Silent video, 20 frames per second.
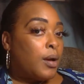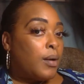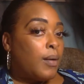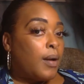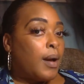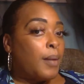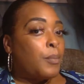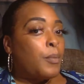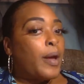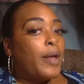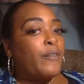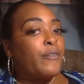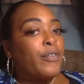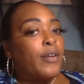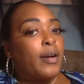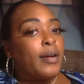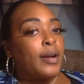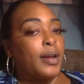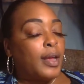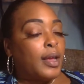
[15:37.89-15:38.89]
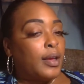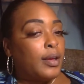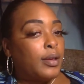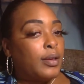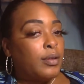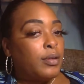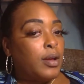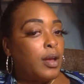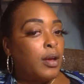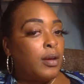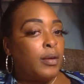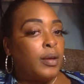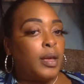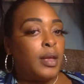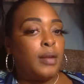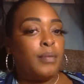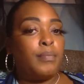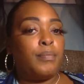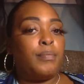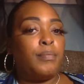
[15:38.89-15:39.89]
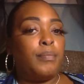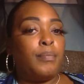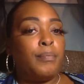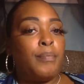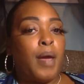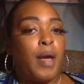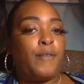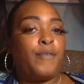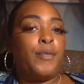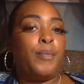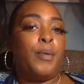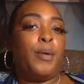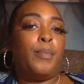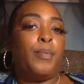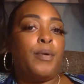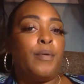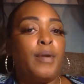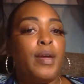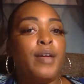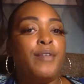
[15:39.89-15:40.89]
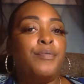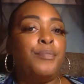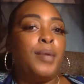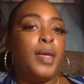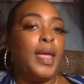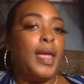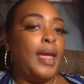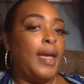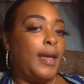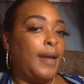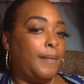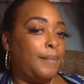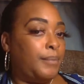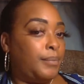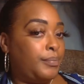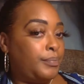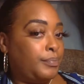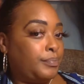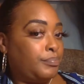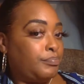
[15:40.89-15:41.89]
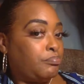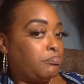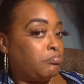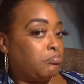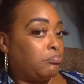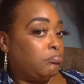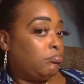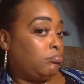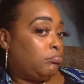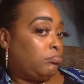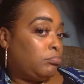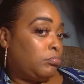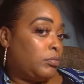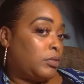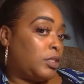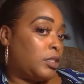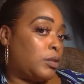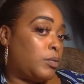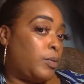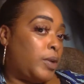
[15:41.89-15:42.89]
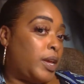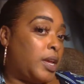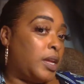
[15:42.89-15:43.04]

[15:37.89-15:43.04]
Well, I'm waiting for her to get back from her bereavement and so